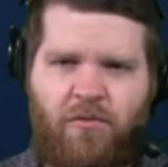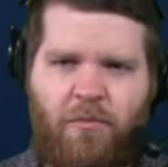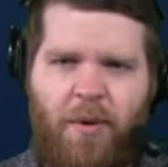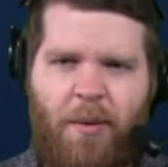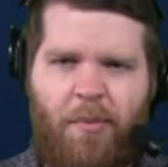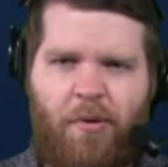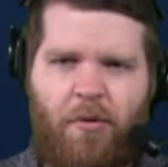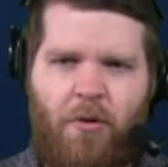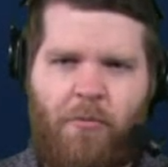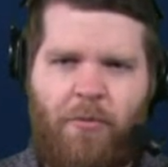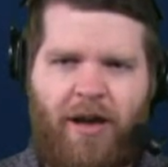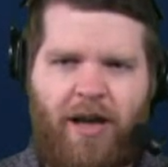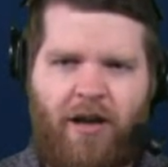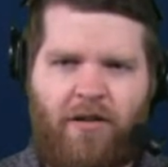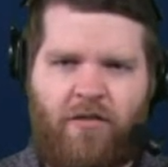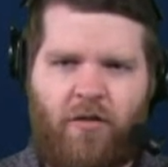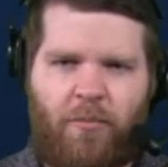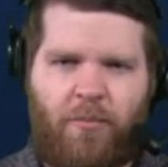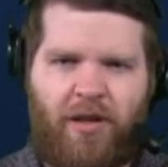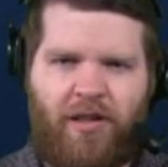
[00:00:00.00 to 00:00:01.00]
Remember when we
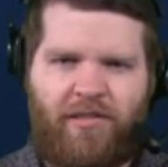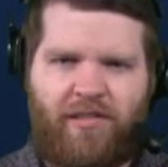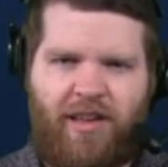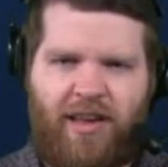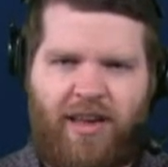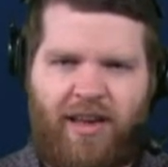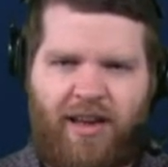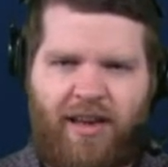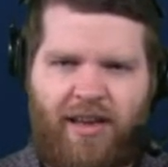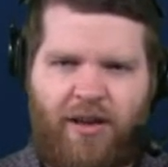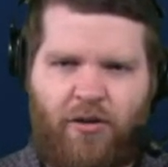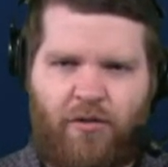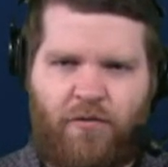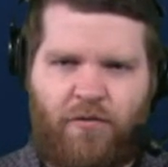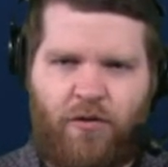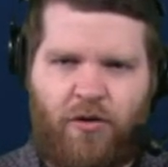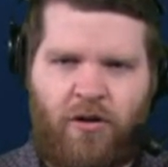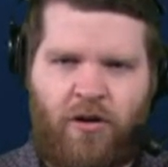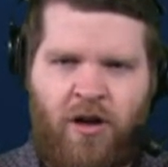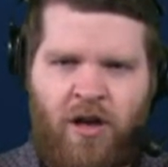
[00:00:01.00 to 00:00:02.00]
got Trubisky and killed
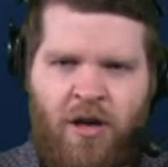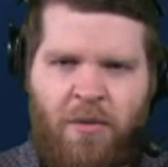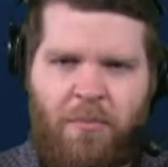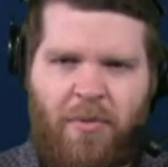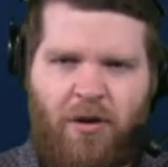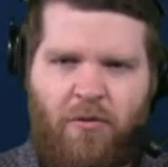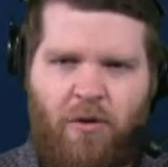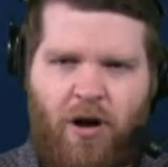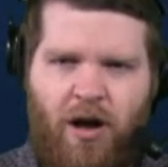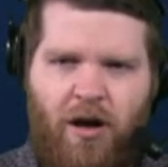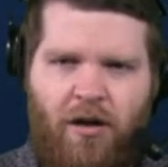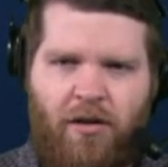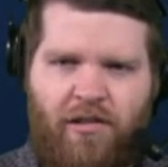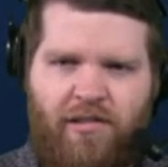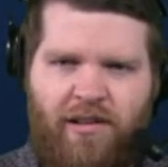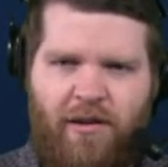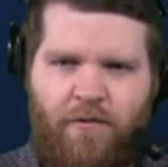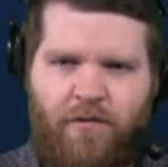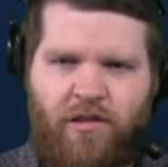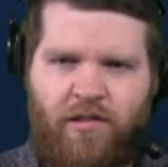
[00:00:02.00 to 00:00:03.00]
for, meanwhile,
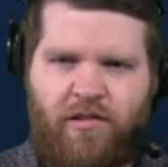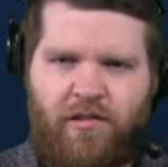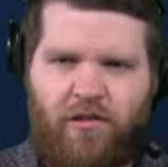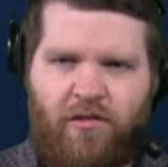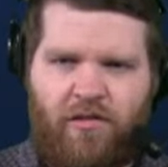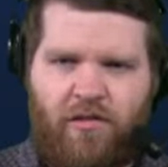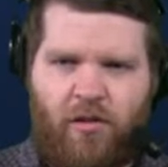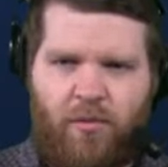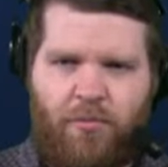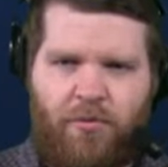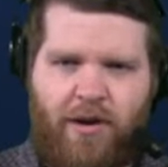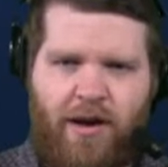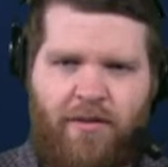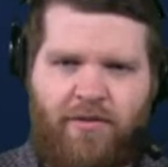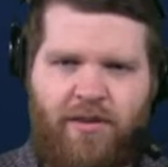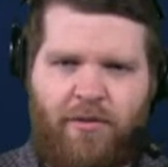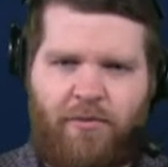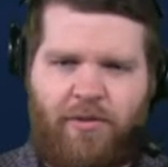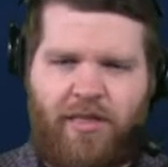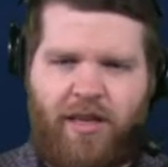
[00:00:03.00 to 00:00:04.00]
San Francisco stole a
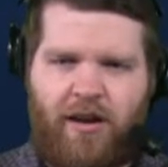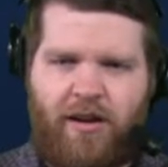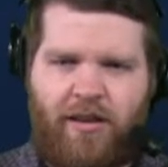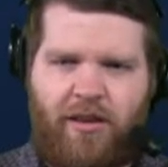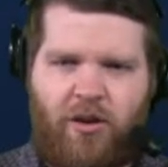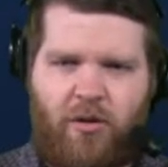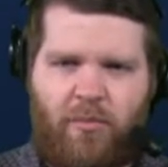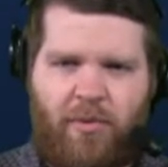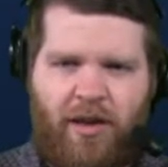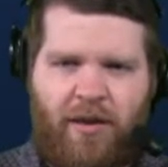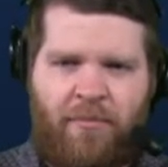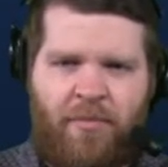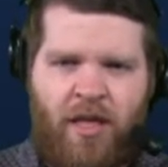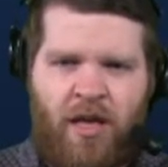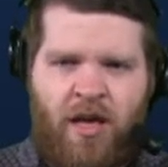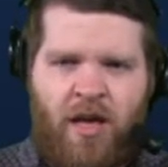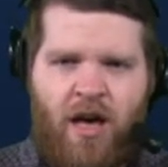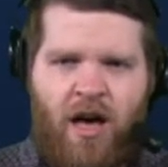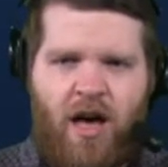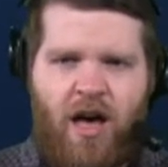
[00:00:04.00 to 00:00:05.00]
playoff team without a QB?
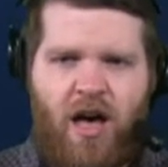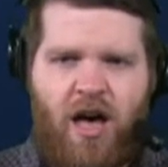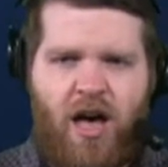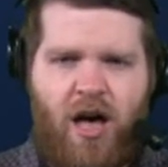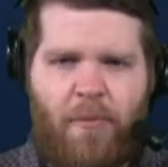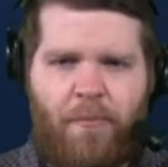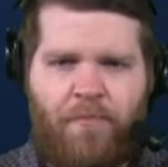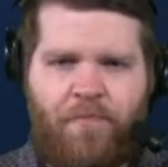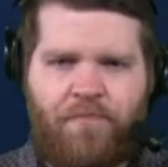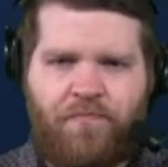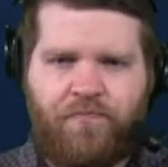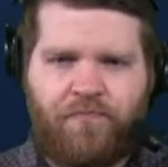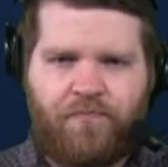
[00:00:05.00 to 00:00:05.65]
I'll